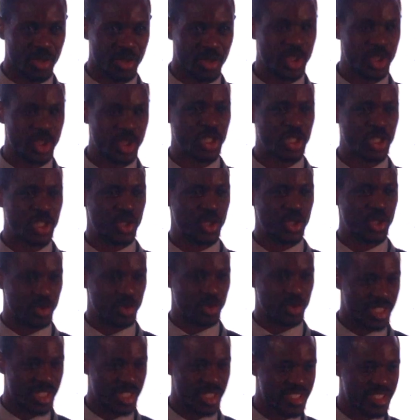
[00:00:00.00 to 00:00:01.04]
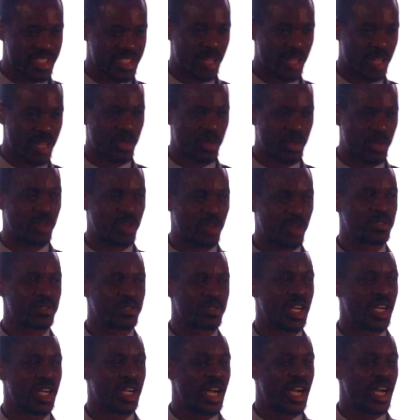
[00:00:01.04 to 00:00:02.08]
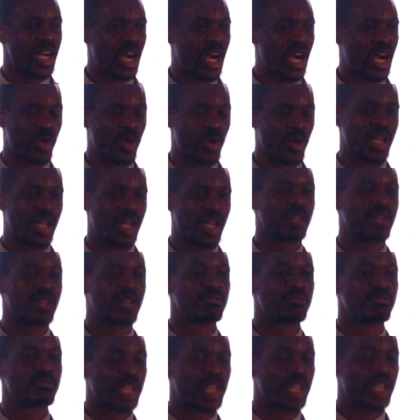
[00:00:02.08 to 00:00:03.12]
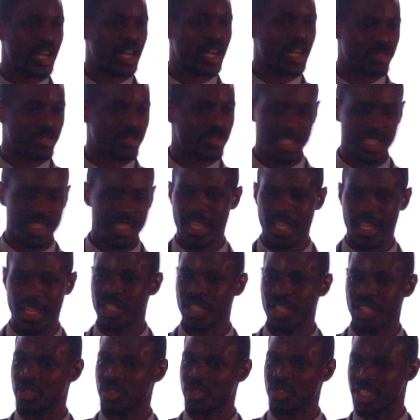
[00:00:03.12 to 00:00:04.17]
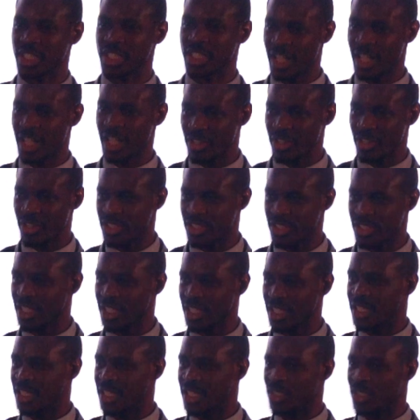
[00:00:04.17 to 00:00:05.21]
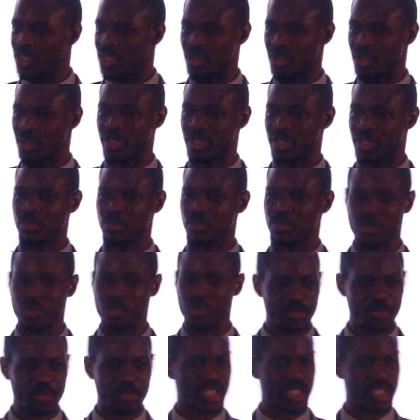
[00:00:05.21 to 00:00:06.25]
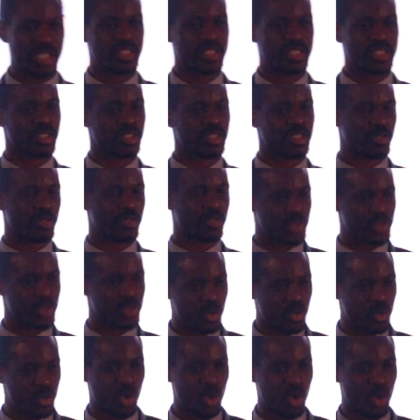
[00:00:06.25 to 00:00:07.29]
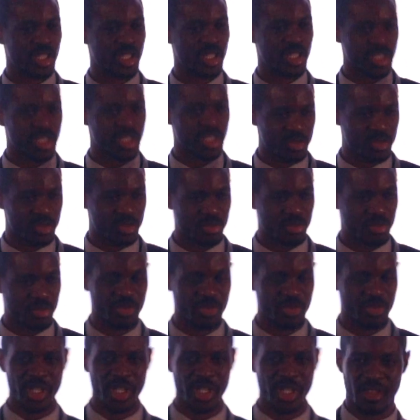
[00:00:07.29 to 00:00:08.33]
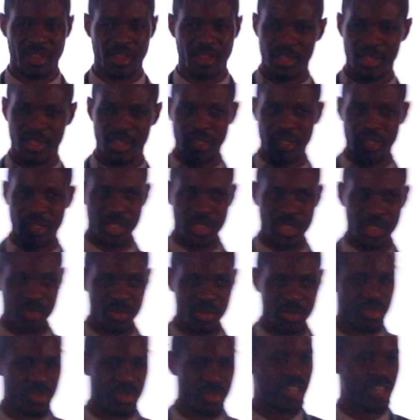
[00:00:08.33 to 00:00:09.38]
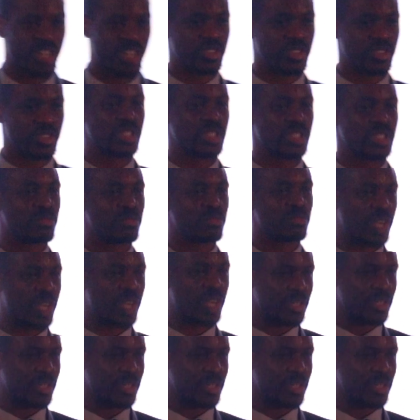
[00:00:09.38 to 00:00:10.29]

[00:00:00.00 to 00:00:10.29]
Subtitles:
include in some of our car-free day to encourage the movement of you walking to travel by